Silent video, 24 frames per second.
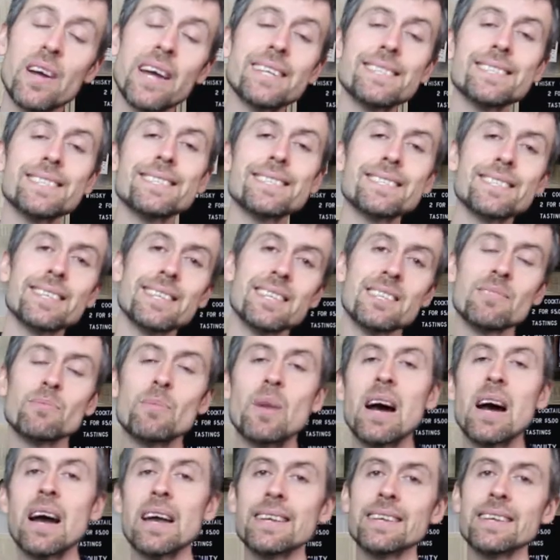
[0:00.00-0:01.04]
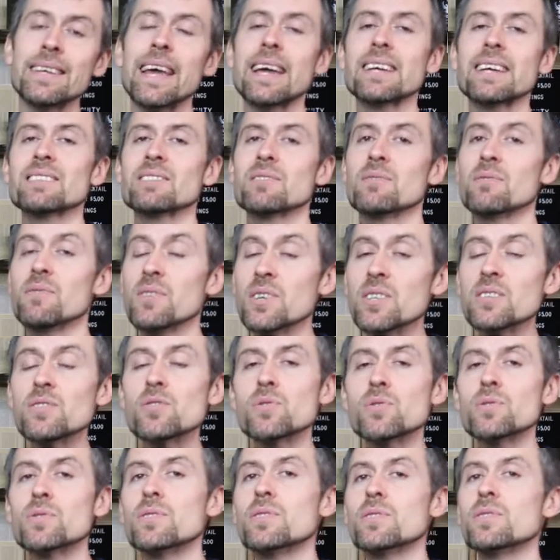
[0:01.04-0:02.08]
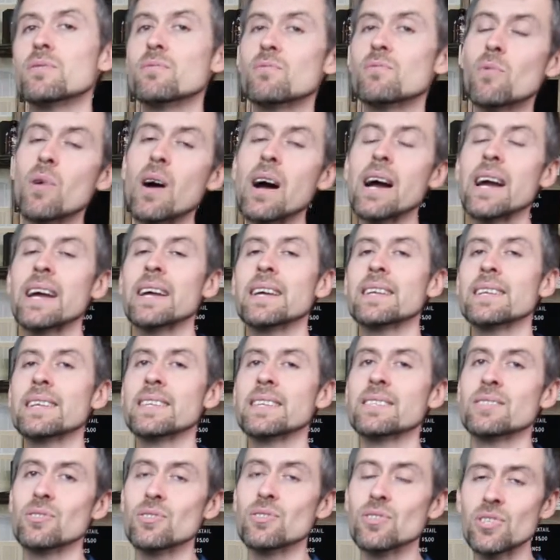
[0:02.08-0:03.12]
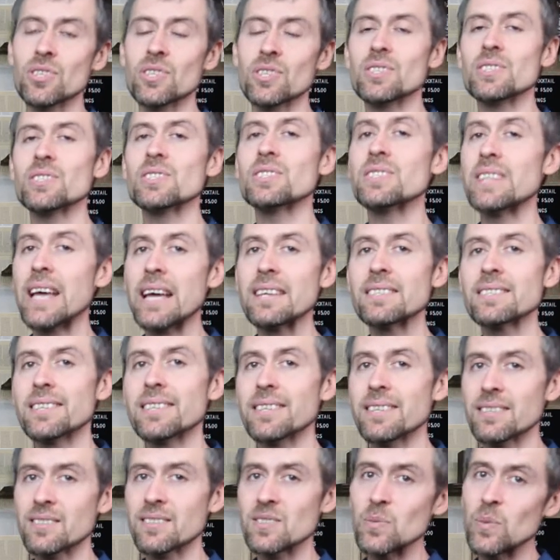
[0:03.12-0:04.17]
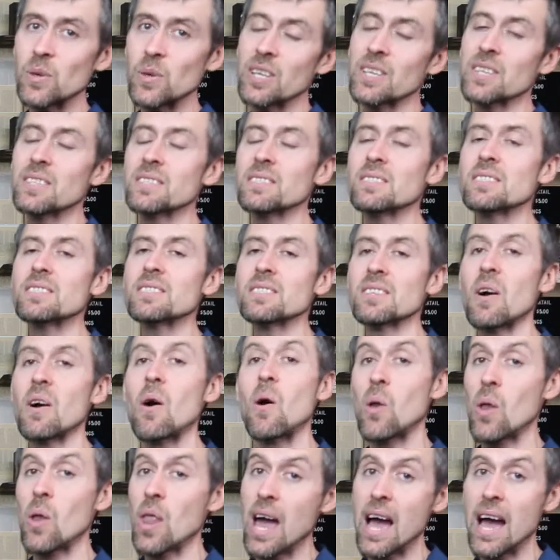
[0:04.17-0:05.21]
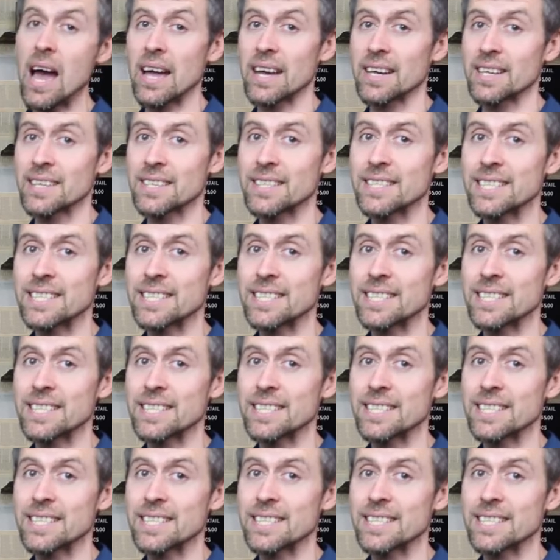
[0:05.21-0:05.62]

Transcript: friends in my next virtual wine and cheese testing experience online.